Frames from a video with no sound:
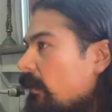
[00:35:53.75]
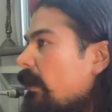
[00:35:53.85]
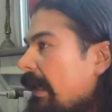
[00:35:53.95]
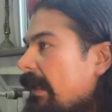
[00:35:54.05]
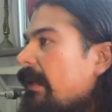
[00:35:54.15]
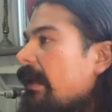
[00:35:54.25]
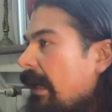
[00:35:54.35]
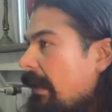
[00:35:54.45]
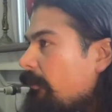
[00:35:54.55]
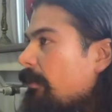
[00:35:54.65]
created
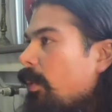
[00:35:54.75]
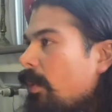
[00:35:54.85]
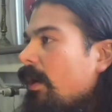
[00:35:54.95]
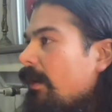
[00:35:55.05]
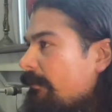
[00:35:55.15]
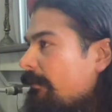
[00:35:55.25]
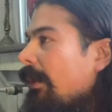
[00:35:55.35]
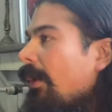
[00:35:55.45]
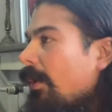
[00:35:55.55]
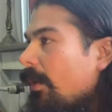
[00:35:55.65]
a rapport, a
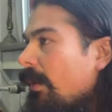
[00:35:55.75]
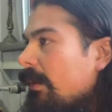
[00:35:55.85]
flow